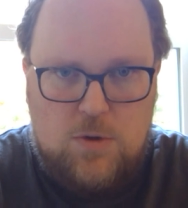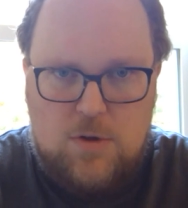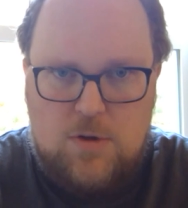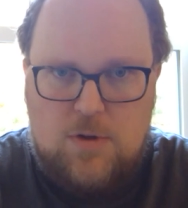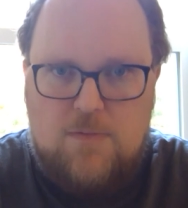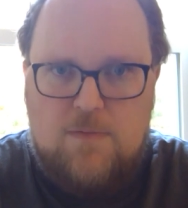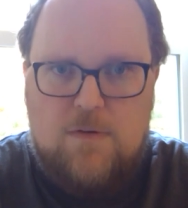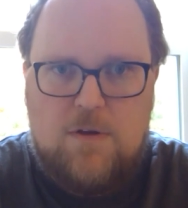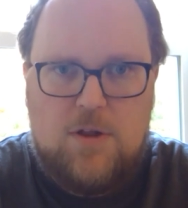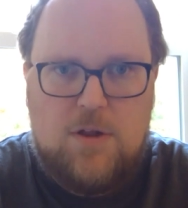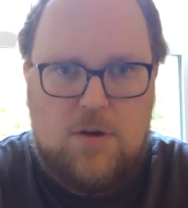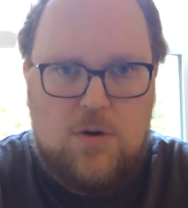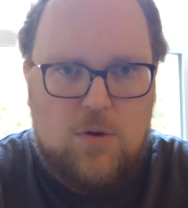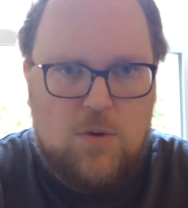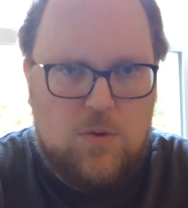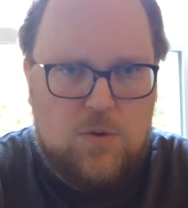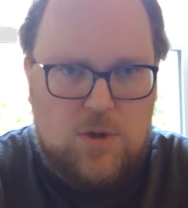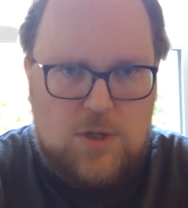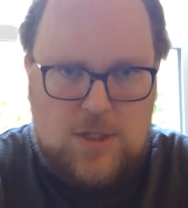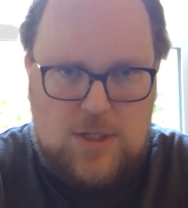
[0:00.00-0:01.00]
delivering the
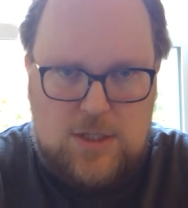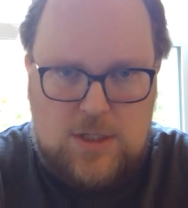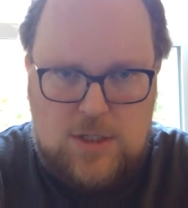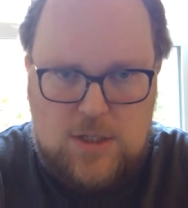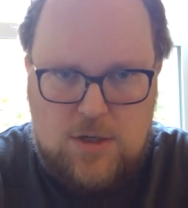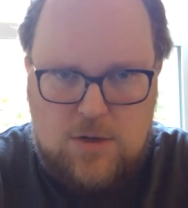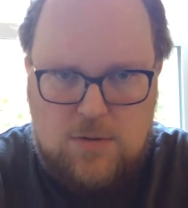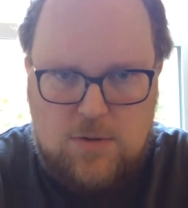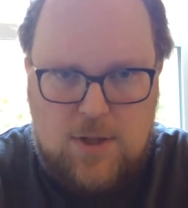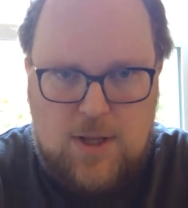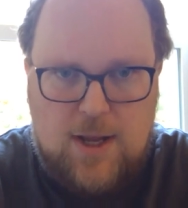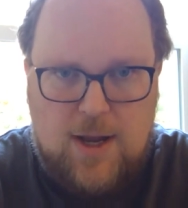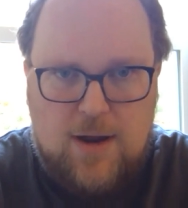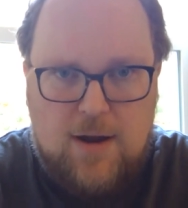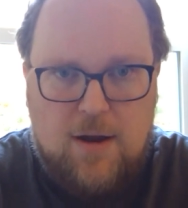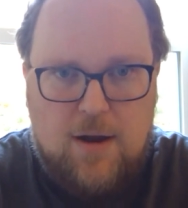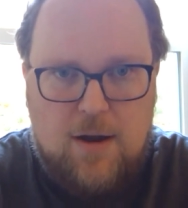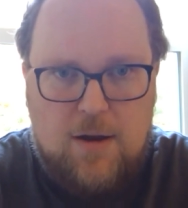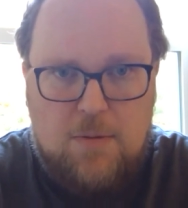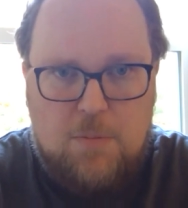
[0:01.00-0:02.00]
gold disc, doing that
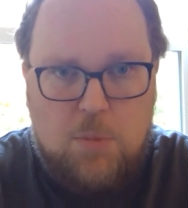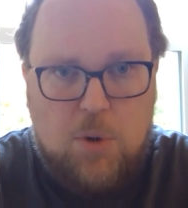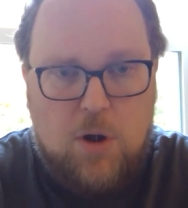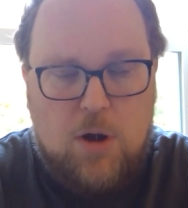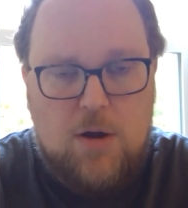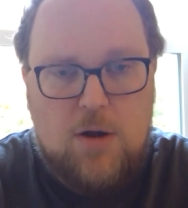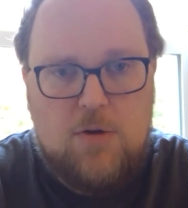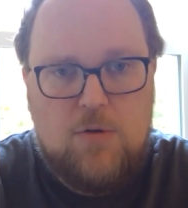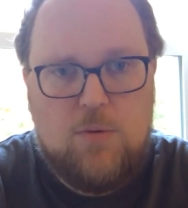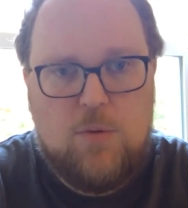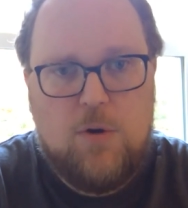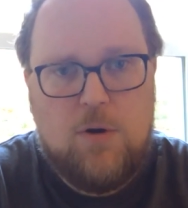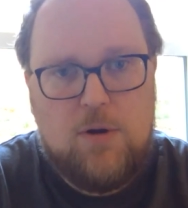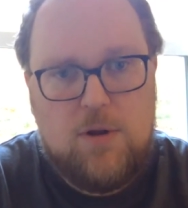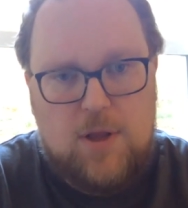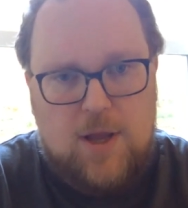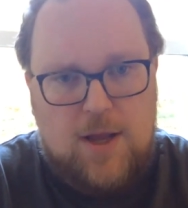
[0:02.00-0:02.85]
kind of product work.